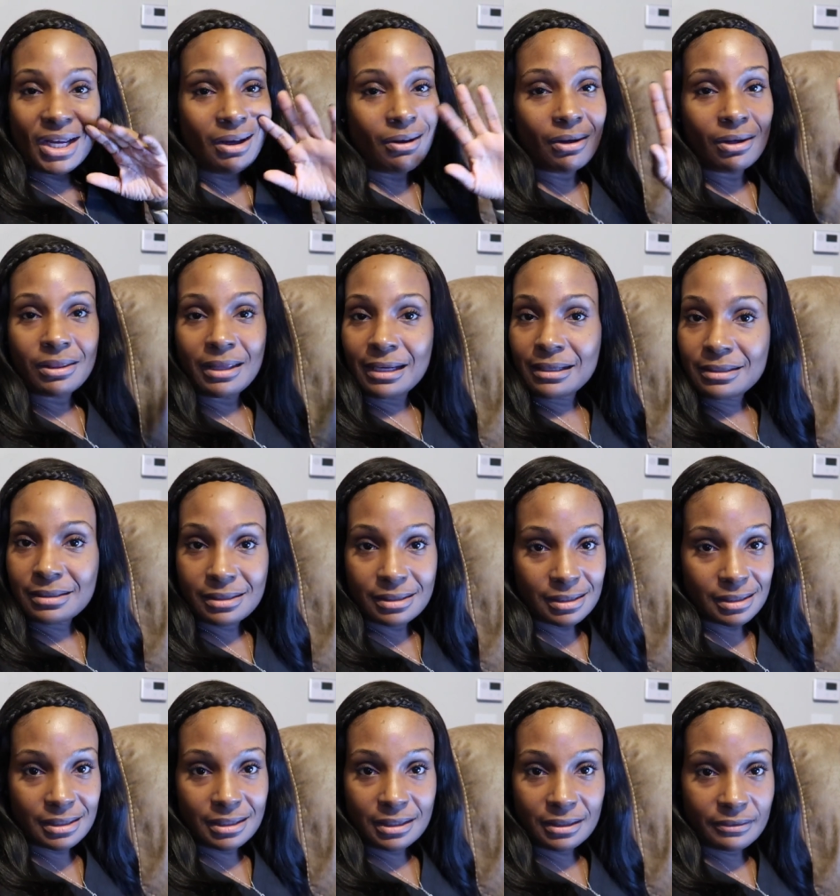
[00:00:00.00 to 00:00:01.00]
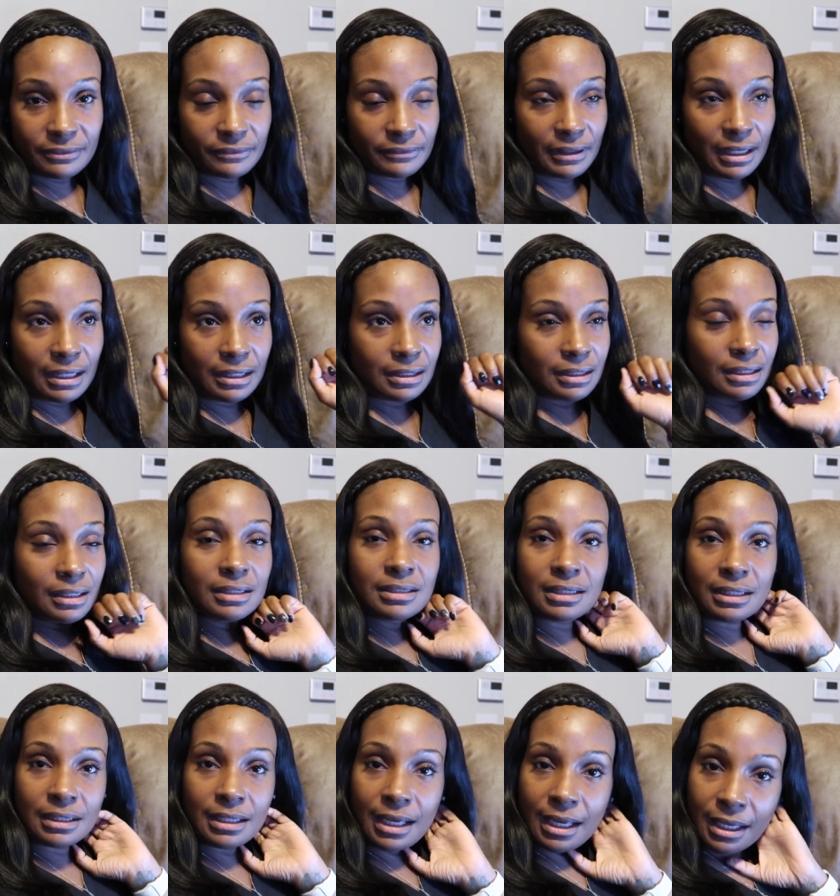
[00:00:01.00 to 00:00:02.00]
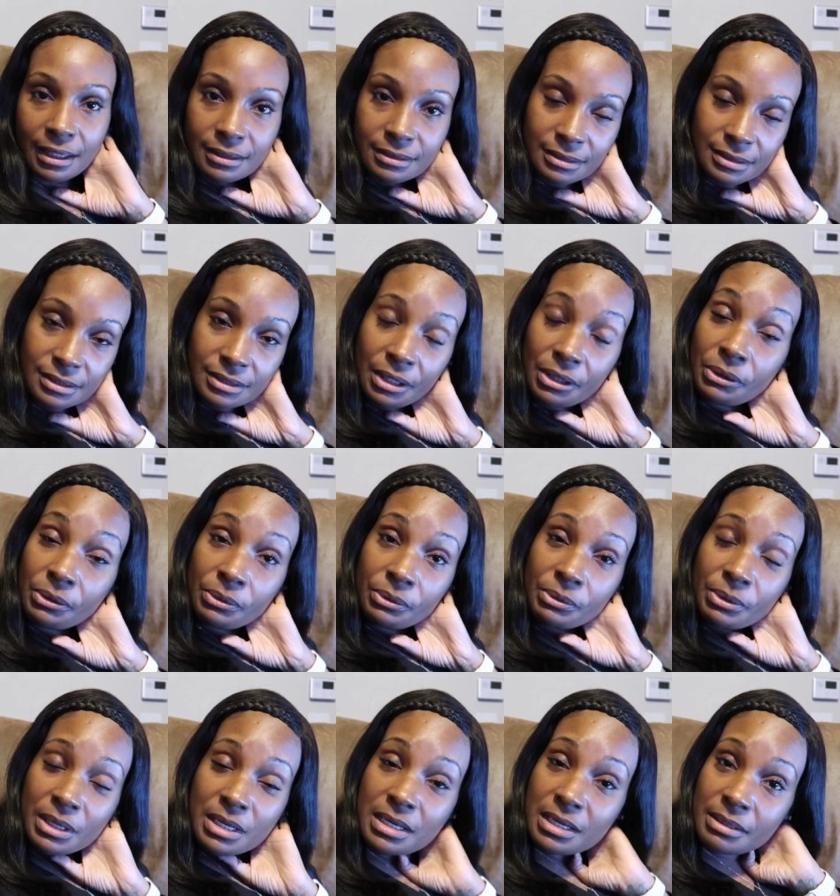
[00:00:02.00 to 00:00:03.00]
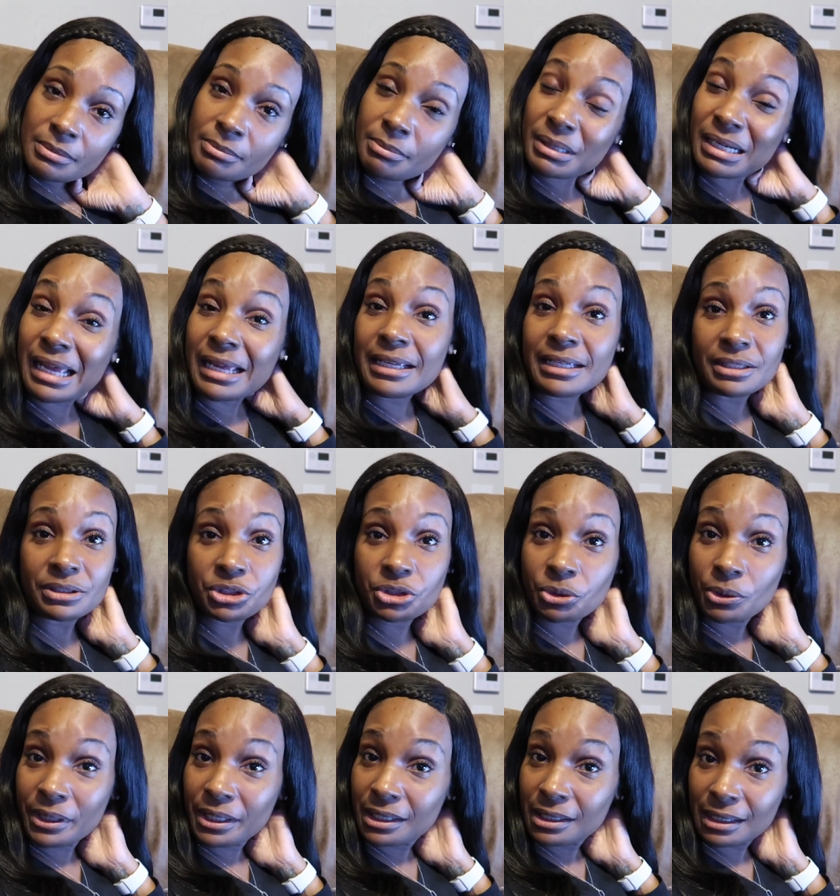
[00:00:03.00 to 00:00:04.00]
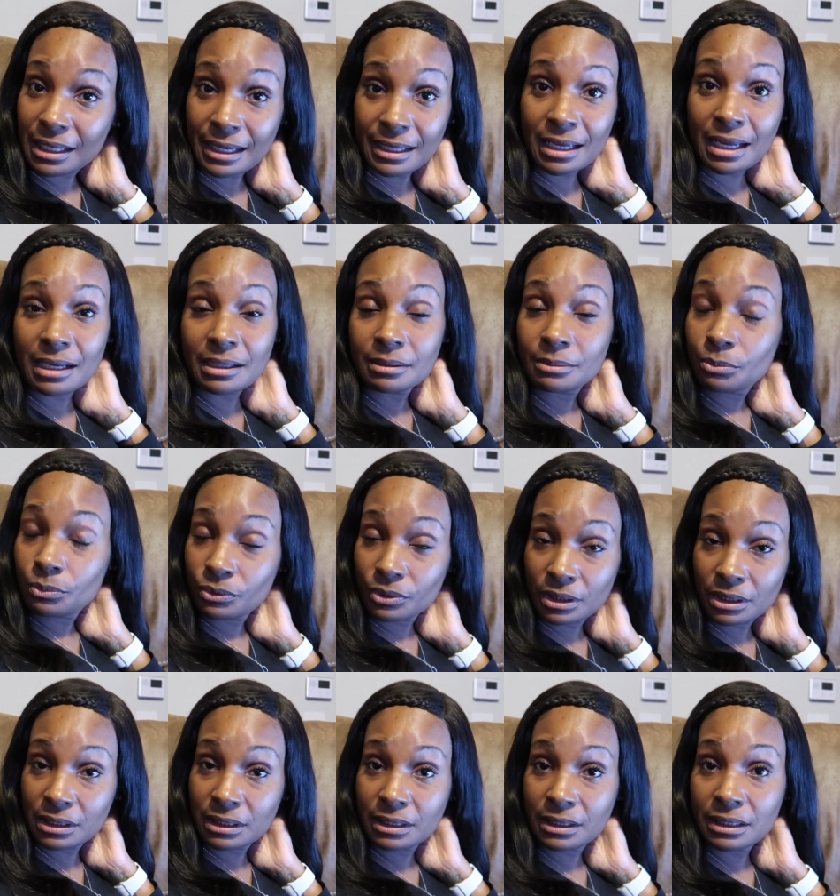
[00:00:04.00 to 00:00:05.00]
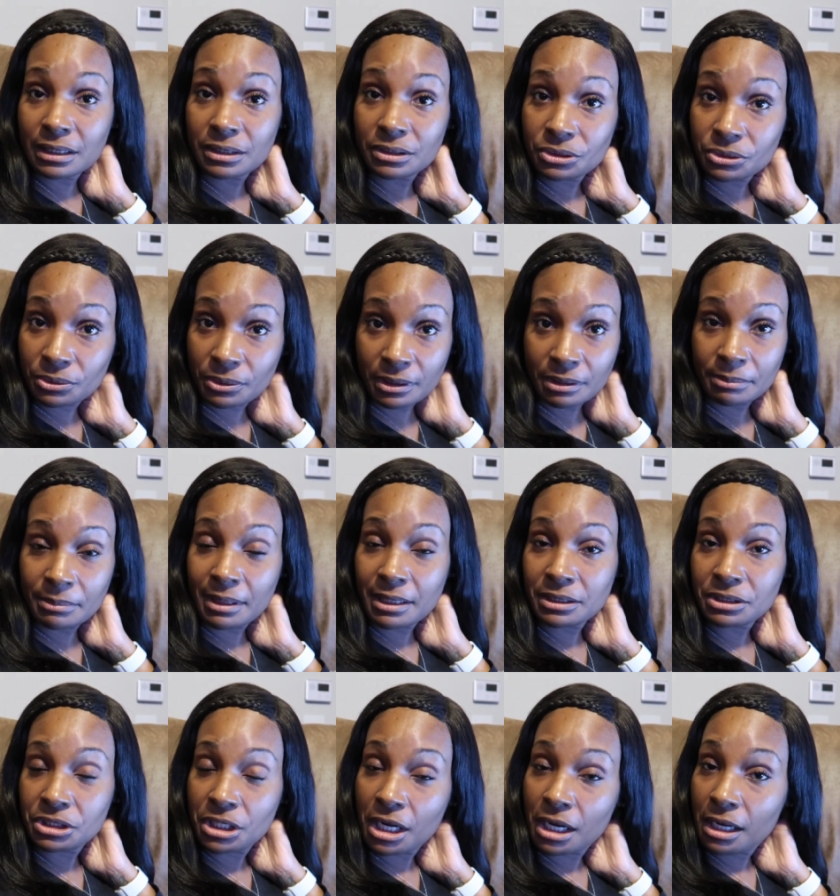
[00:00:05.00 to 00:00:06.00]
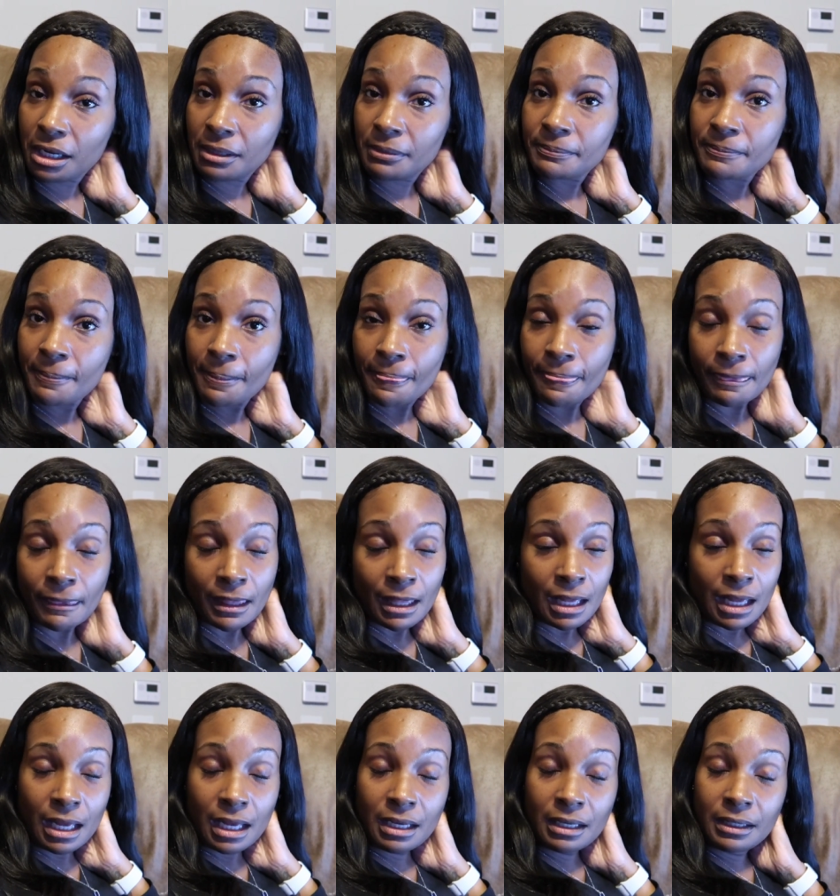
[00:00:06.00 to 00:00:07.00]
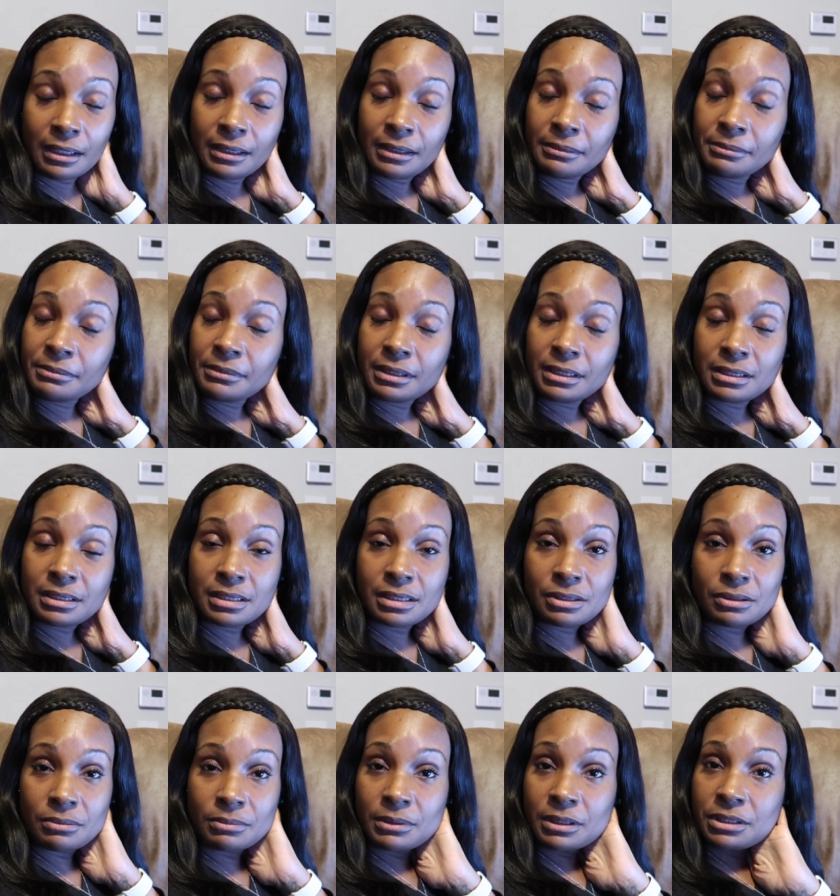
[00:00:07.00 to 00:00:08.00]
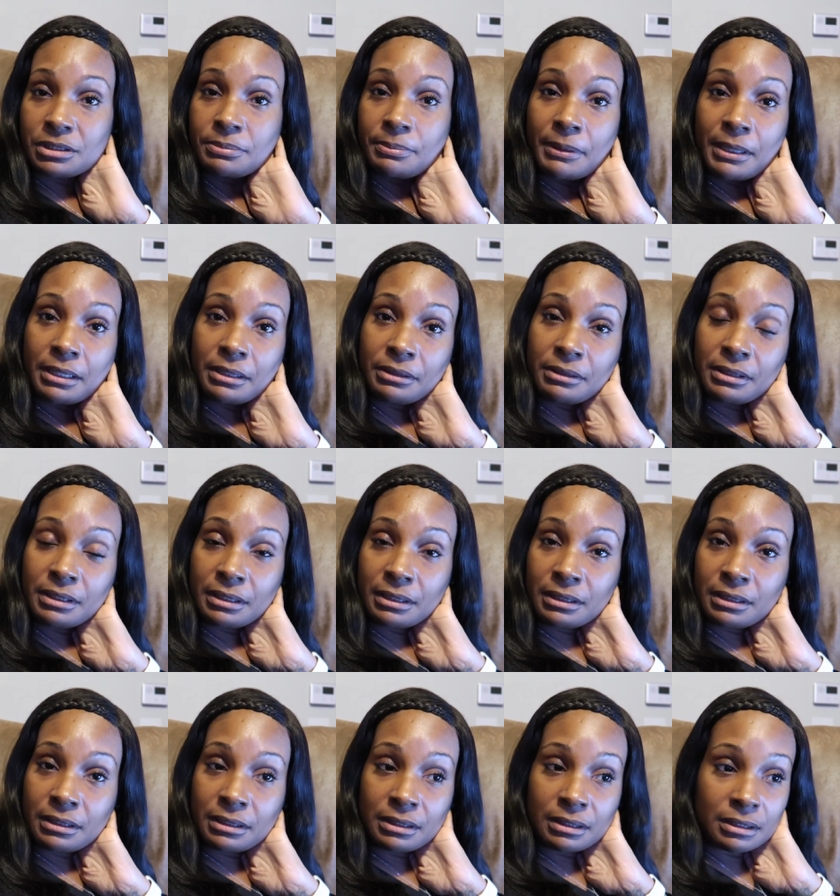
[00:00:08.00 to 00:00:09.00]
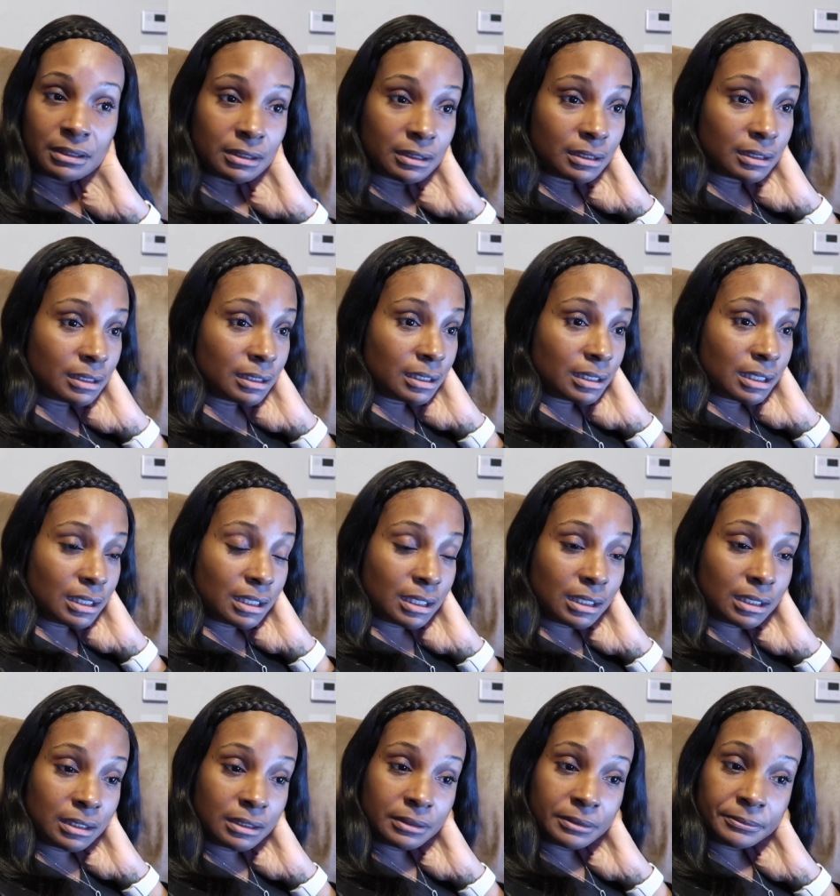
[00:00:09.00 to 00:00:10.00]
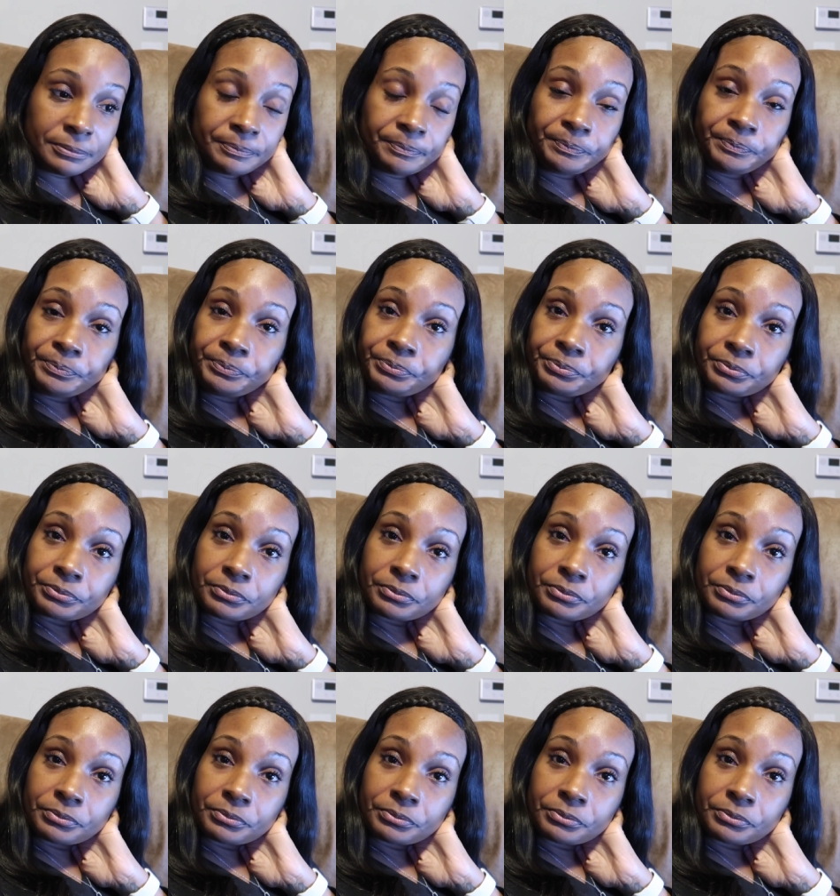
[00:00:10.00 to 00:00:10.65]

All that good stuff. Like, it's a lot. So, um, but I enjoy it. Like, I'm really enjoying my job. Um, it's so much better than um,